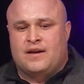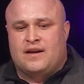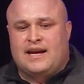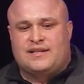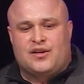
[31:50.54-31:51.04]

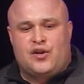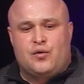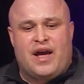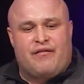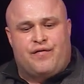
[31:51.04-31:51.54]
He said, you
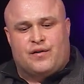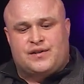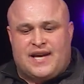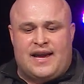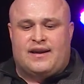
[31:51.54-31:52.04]
have
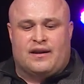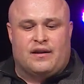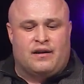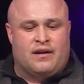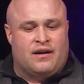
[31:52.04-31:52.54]

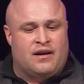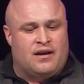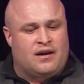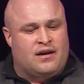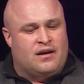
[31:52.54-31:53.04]
forsaken
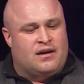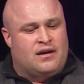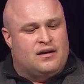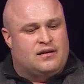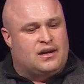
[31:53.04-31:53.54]

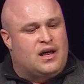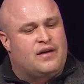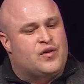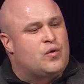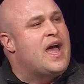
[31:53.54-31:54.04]
the
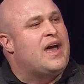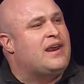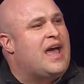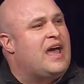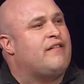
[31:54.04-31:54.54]
love you had
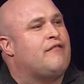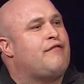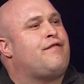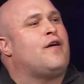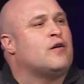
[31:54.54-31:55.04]
at
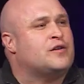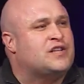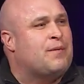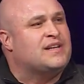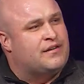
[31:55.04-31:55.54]
first.
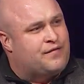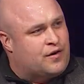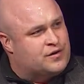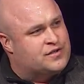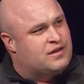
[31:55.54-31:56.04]
Everybody say
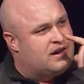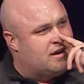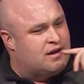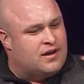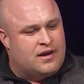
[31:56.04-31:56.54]
first.
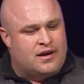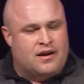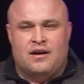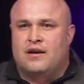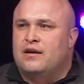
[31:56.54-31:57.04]

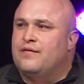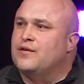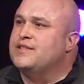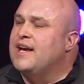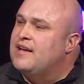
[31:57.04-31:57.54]

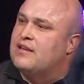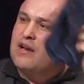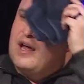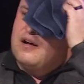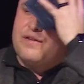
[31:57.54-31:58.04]
Forsaken the
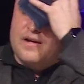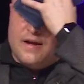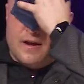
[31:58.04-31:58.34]
love